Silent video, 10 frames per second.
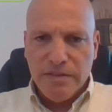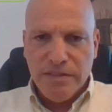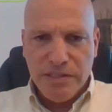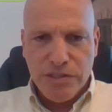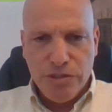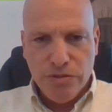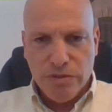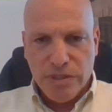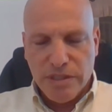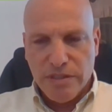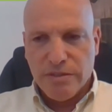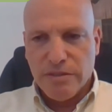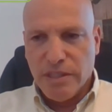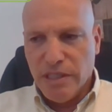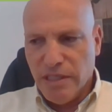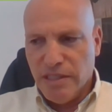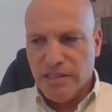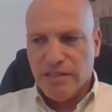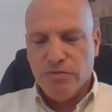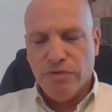this unit
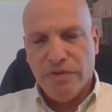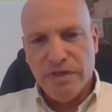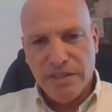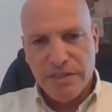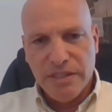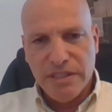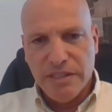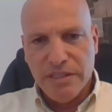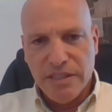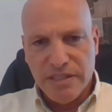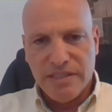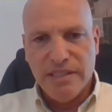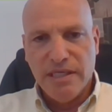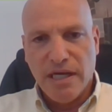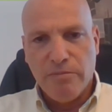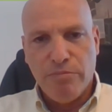is within the signal